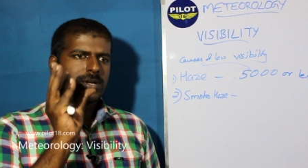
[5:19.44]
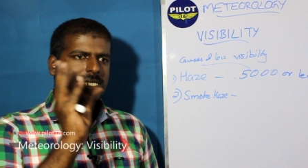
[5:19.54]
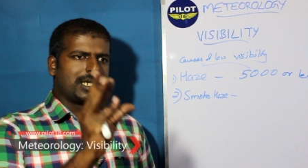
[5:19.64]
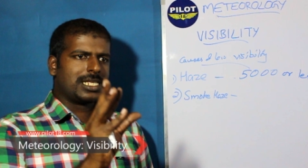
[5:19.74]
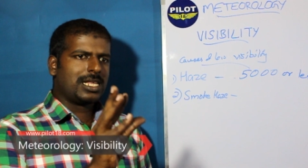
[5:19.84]

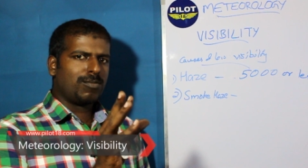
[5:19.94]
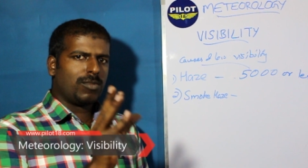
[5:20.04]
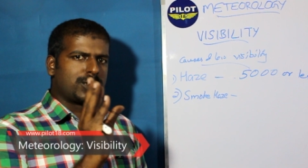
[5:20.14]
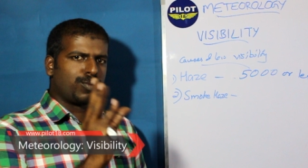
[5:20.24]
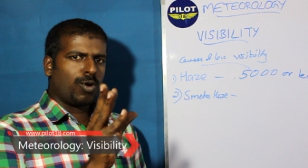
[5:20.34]
present in the
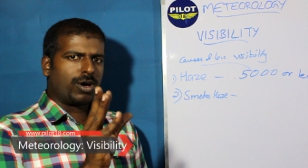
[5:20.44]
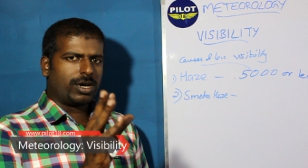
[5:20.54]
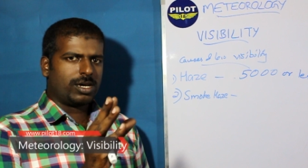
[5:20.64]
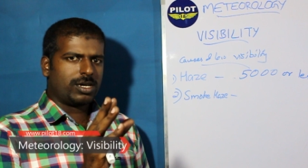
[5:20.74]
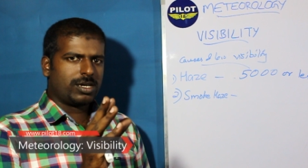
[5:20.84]

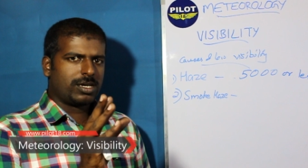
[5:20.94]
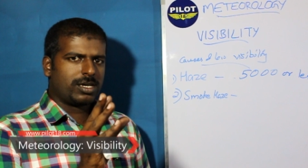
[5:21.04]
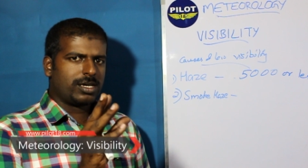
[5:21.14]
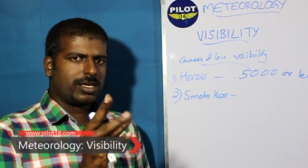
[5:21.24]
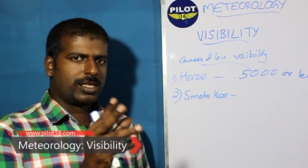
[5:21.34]
smoke
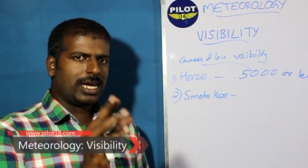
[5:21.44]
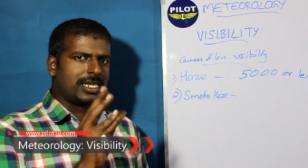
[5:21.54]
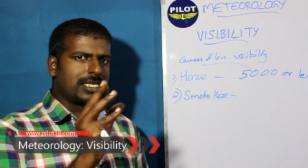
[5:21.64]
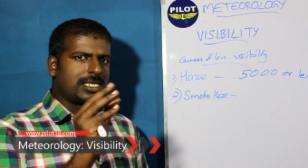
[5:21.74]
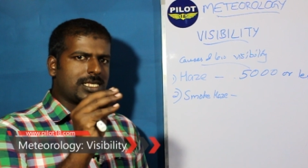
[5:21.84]

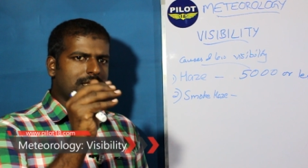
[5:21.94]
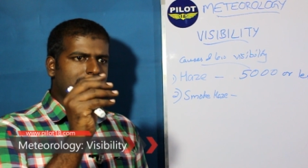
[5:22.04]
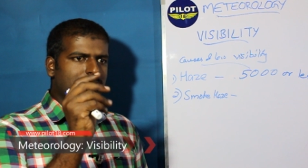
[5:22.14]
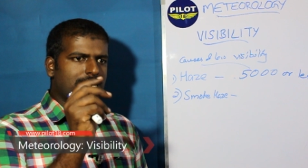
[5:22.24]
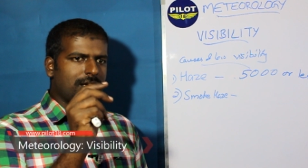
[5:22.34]
that is
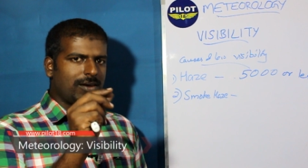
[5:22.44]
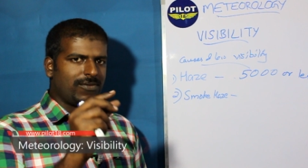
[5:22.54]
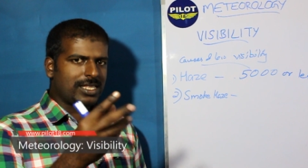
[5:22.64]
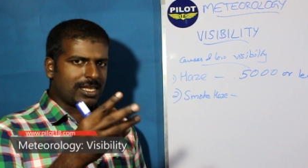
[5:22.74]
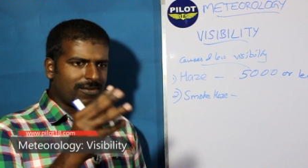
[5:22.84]

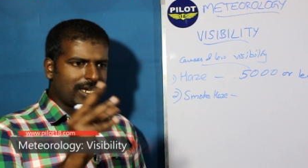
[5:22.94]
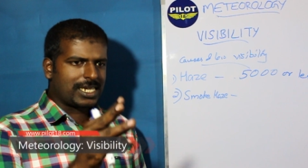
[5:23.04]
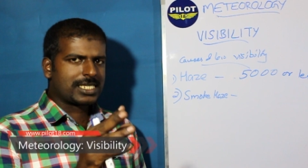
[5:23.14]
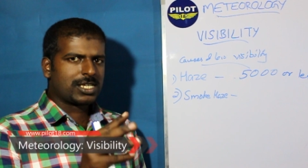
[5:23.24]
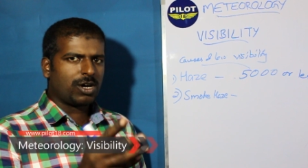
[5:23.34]
when when
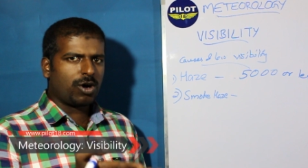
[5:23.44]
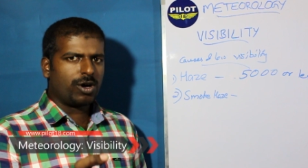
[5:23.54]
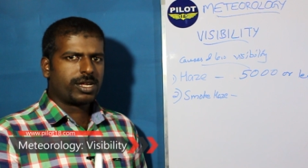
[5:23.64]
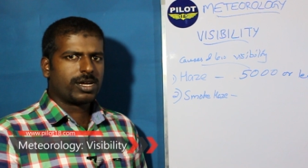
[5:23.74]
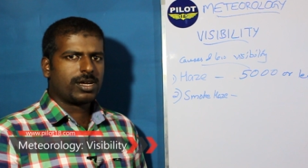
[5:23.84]
it is
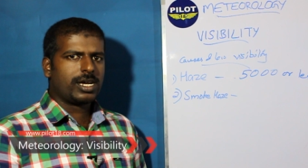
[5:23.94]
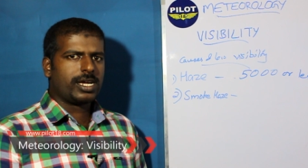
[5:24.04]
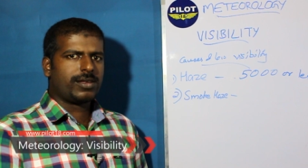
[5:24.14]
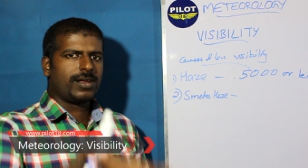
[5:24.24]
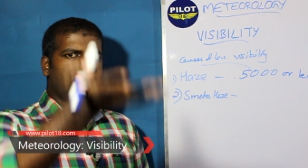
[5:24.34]
hot
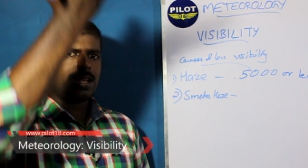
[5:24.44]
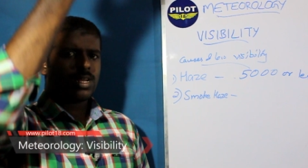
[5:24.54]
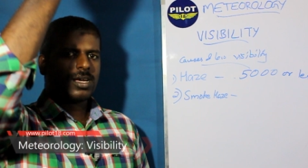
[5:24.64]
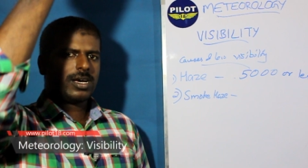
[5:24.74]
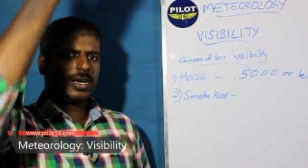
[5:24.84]
it will
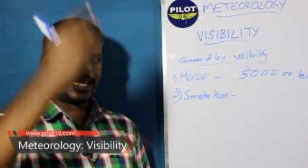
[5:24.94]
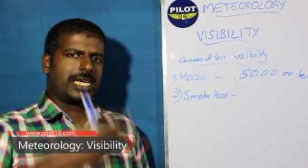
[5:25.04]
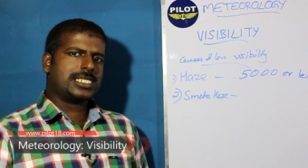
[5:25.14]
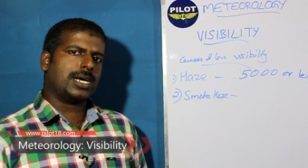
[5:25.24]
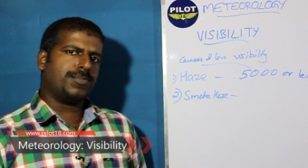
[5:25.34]

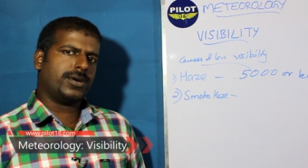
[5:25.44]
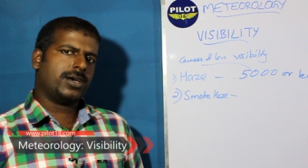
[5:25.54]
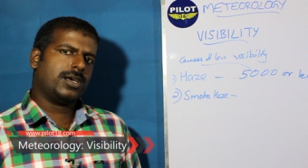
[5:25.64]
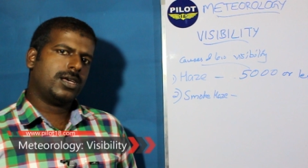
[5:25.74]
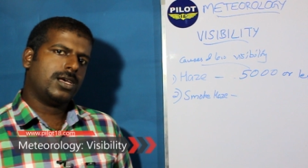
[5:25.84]
rise
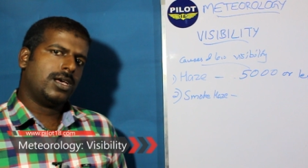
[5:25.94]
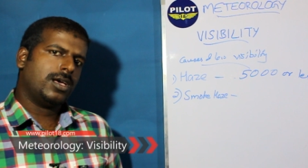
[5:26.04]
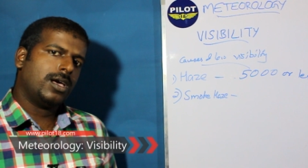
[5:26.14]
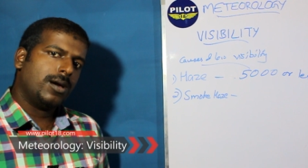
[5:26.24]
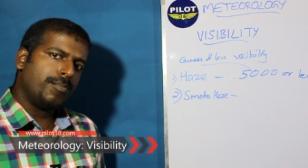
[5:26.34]

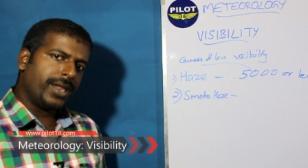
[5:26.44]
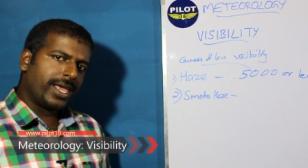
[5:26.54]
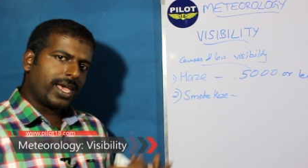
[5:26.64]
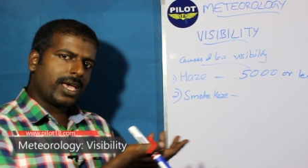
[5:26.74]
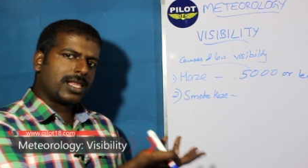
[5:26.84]
up
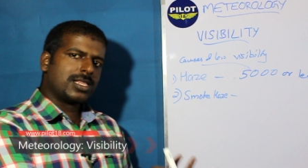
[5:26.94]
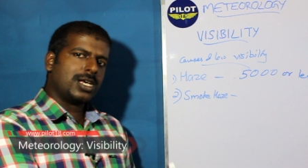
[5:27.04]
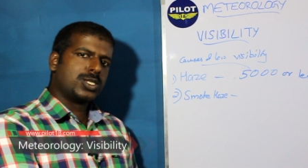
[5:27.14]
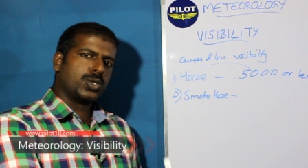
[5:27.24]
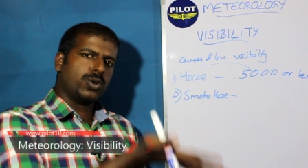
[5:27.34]
bringing
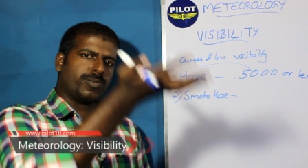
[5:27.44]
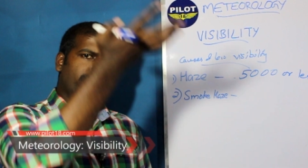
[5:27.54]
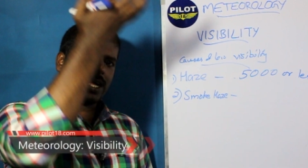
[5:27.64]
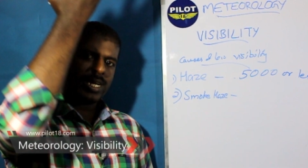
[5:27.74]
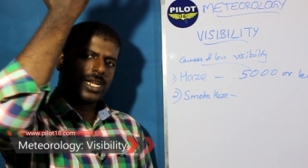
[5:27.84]
the soot
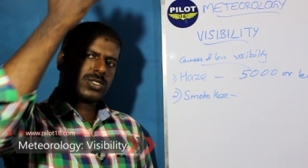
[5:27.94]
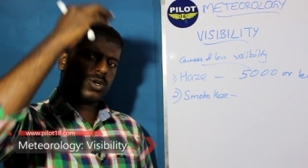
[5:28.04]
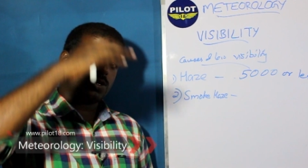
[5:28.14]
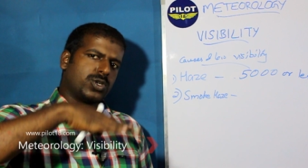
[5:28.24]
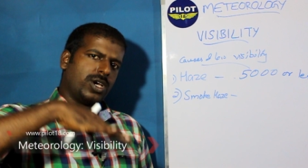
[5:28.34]
particles
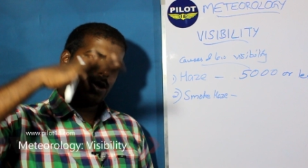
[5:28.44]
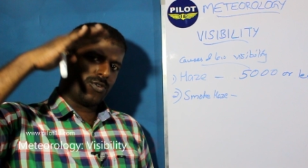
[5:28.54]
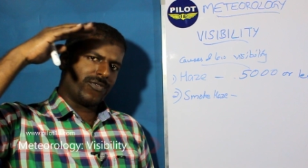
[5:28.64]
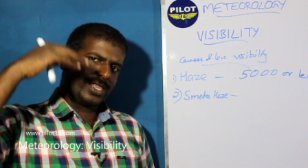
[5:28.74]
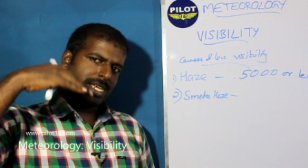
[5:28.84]
also
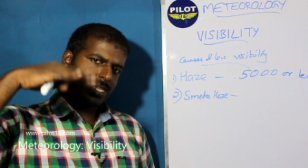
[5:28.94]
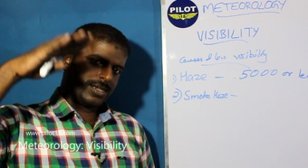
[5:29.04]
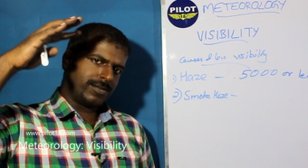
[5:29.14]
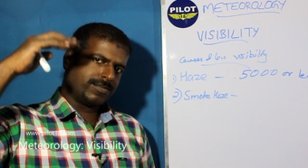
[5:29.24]
along with it